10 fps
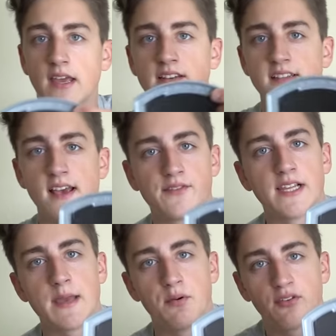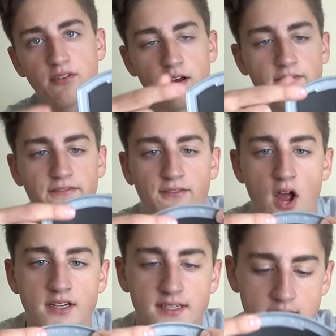It does have labels of
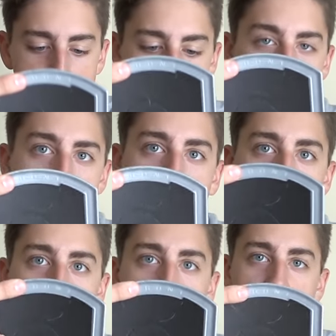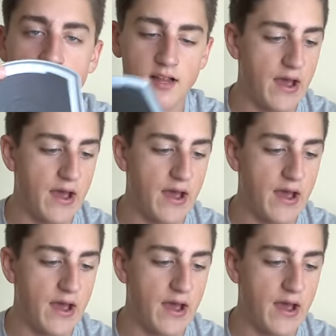front and back on here.